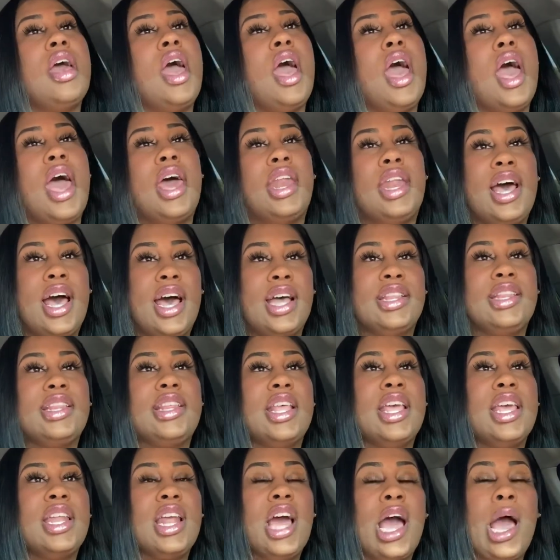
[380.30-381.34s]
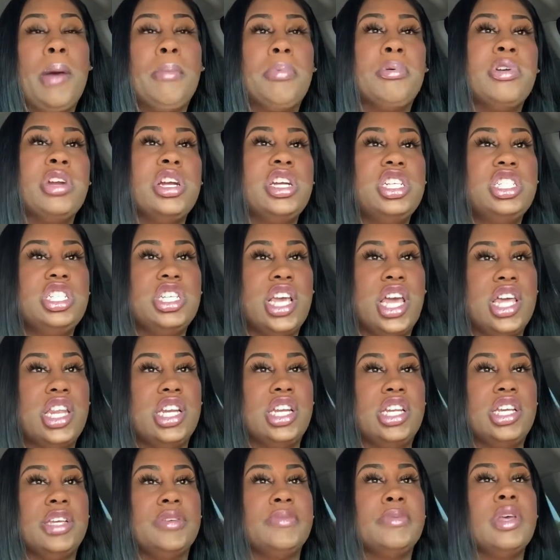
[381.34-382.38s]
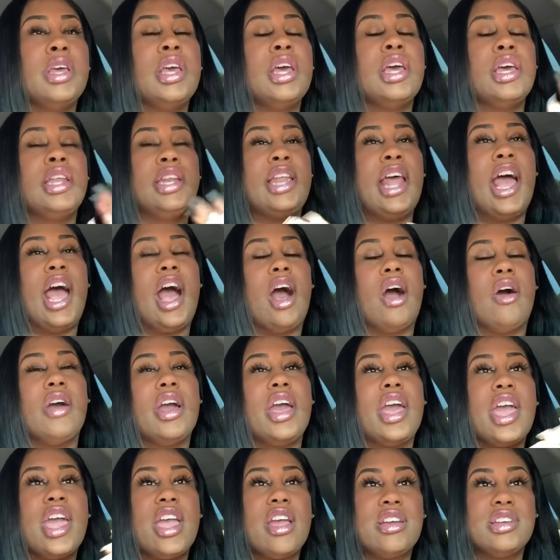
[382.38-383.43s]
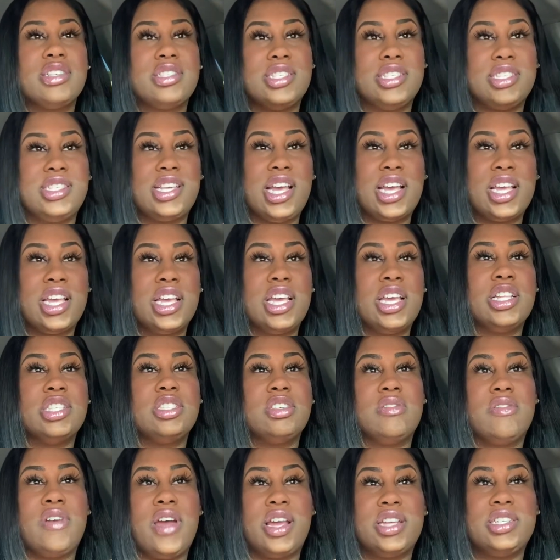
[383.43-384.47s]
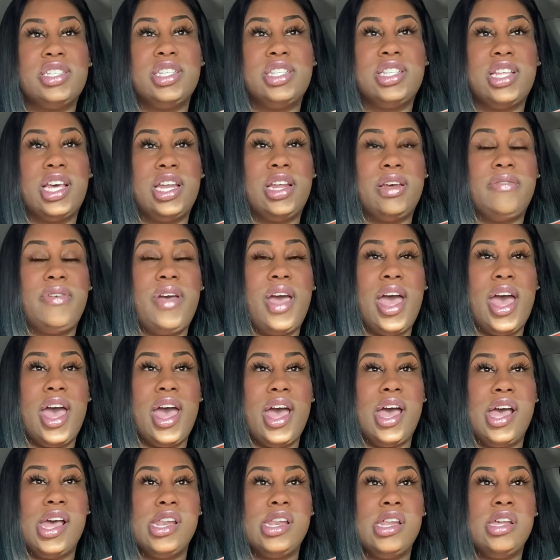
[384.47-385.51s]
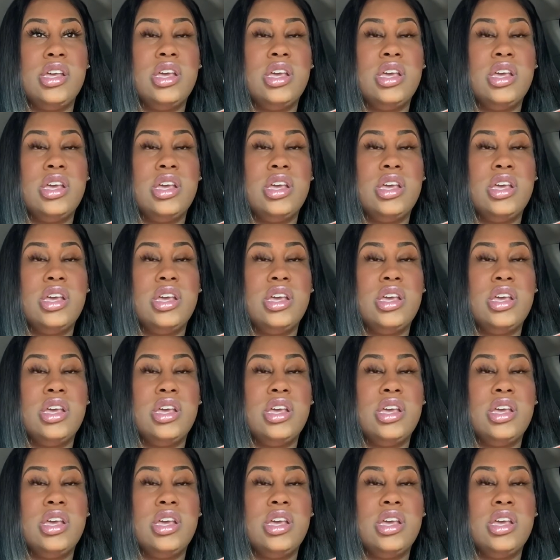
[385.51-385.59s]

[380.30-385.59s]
and I appreciated it. Now here's the second interaction that I've had,